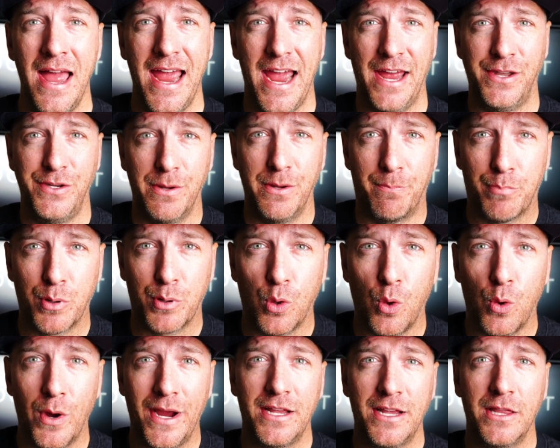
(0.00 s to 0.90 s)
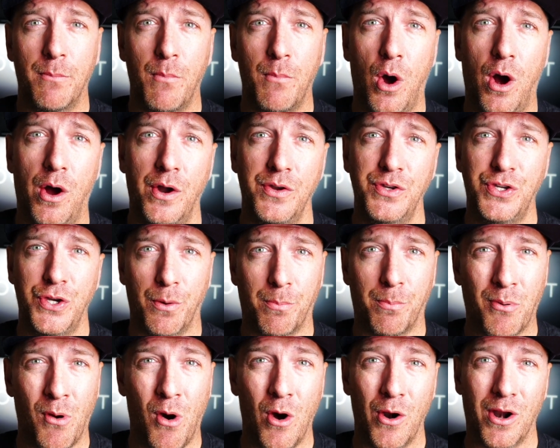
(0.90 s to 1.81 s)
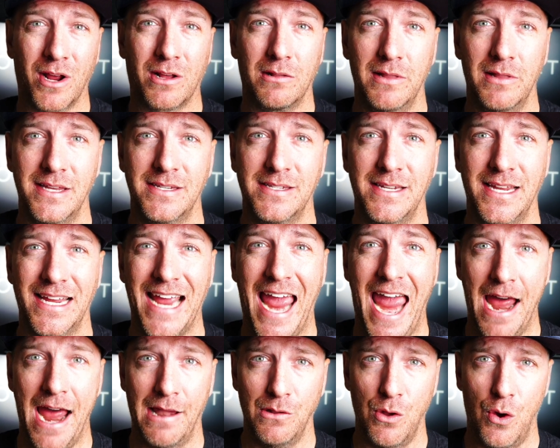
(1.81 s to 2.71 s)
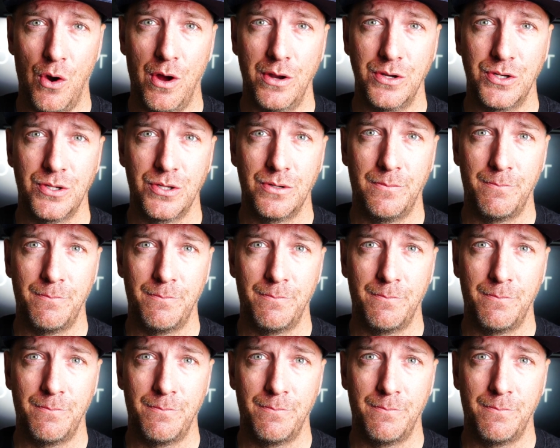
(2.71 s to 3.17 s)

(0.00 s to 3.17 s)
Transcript: and deploying them onto your product listing at launch.